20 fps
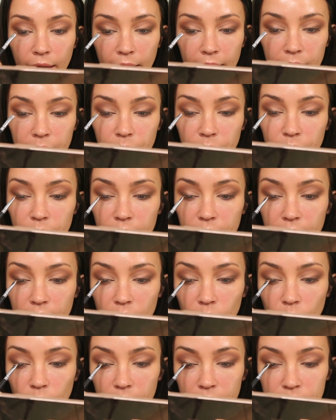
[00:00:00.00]
and I'm really
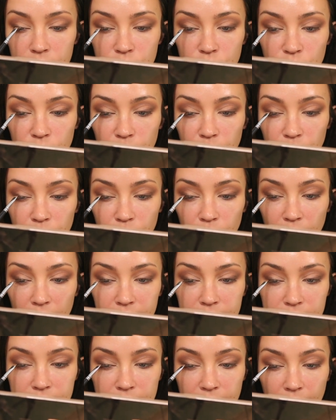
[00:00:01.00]
going to
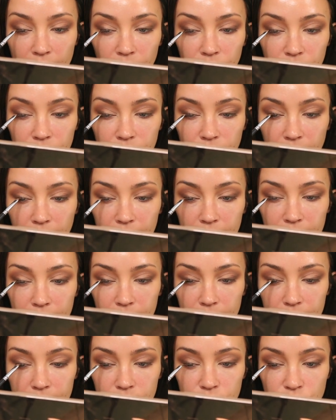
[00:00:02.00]
press that right
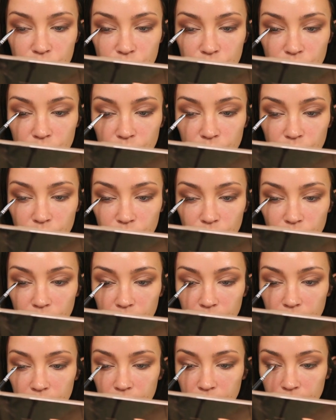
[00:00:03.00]
into
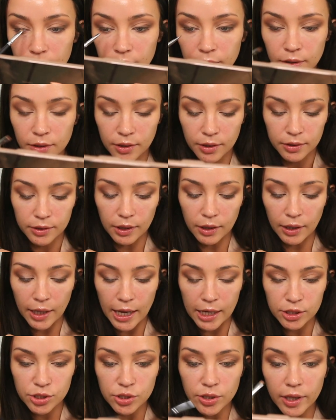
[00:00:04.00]
the
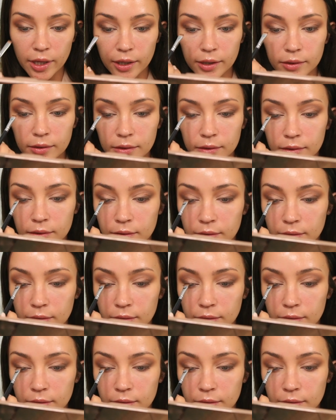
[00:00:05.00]
lash line.